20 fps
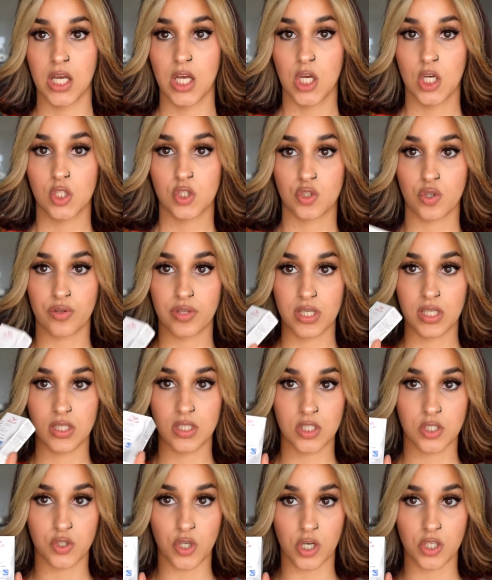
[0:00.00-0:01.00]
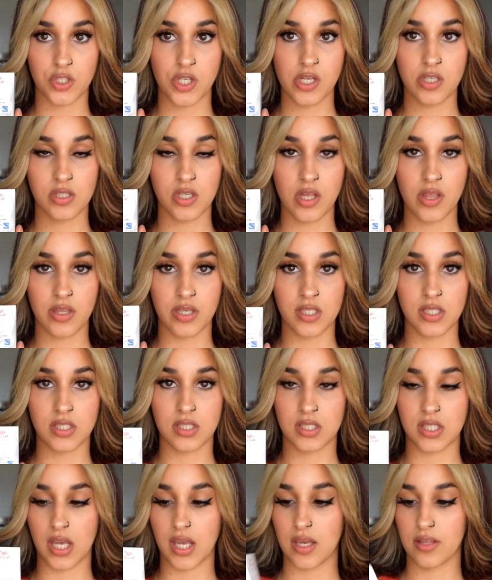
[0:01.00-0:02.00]
So the instructions on this
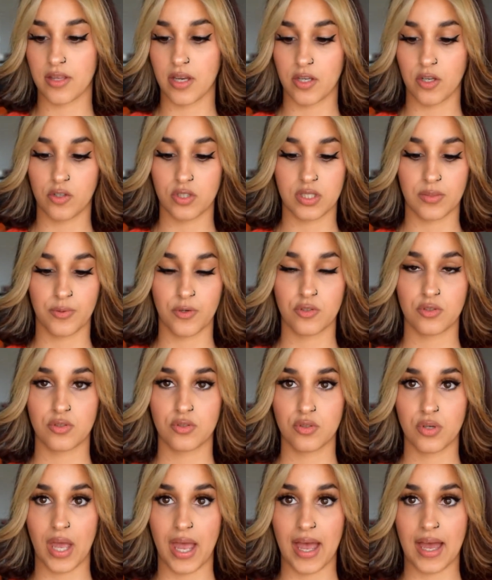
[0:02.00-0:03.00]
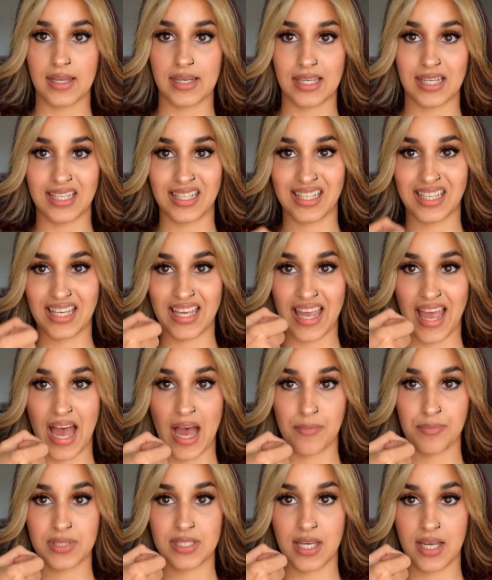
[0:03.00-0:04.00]
say that you're supposed to add in
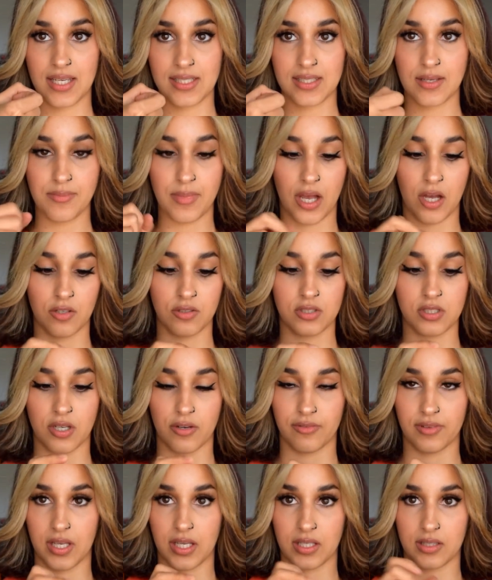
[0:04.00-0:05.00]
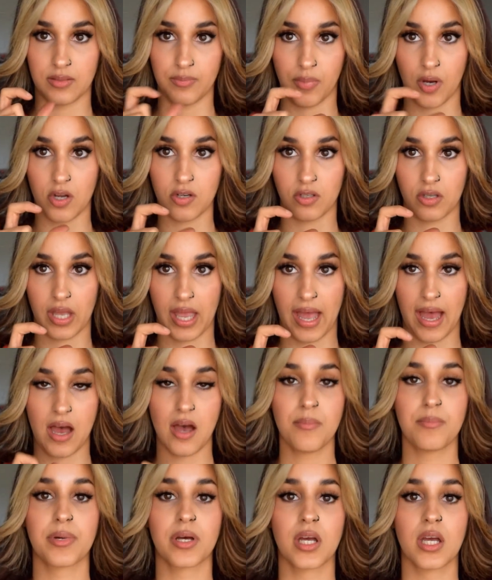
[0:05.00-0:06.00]
cap size amounts of like the bottle
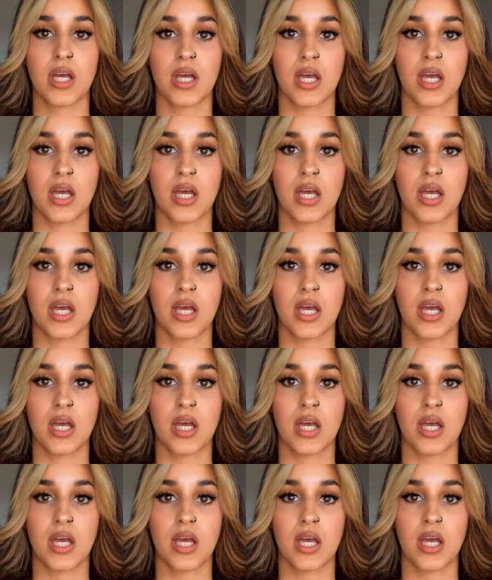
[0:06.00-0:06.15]
cap